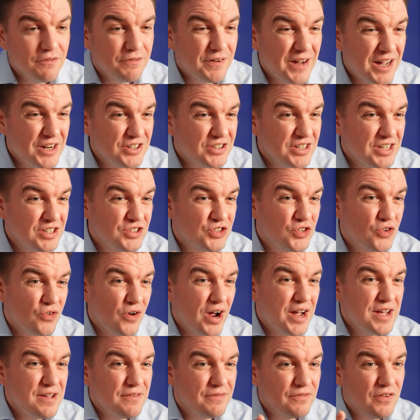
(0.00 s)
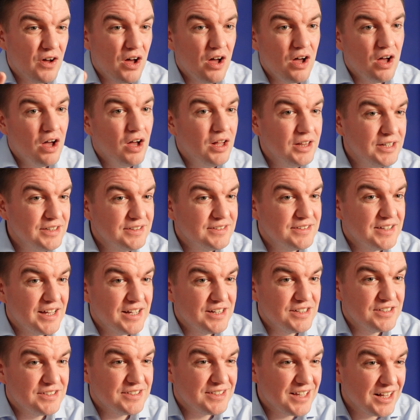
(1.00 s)
Free Agent is great for early
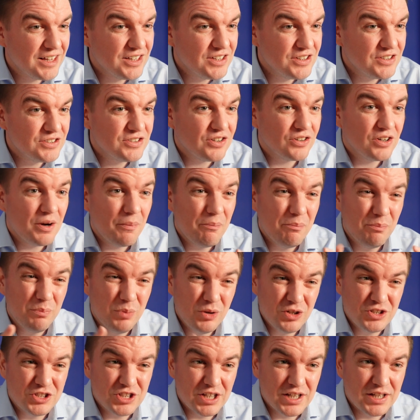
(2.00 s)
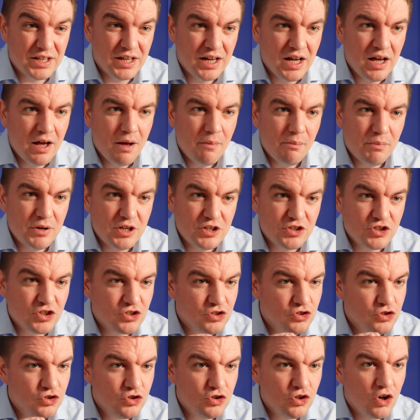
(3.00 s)
stage sellers on a budget, but it's
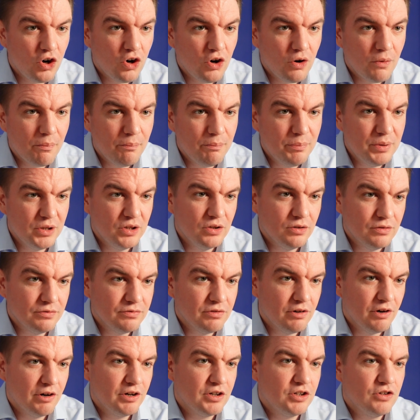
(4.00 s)
just not built for a